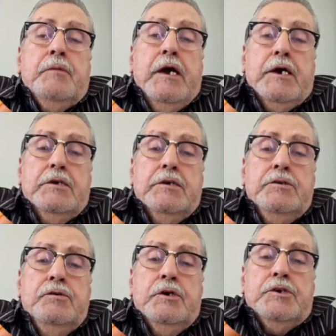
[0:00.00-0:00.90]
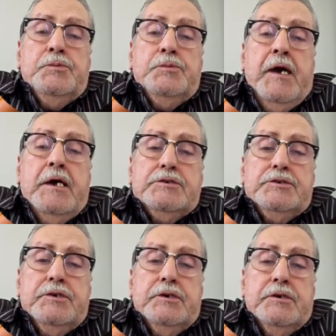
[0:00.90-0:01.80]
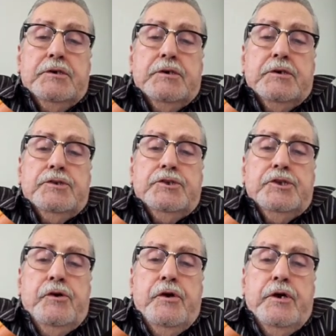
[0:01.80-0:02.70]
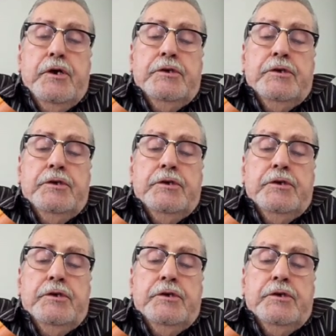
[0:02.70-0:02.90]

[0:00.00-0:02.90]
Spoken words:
my new expanse theory.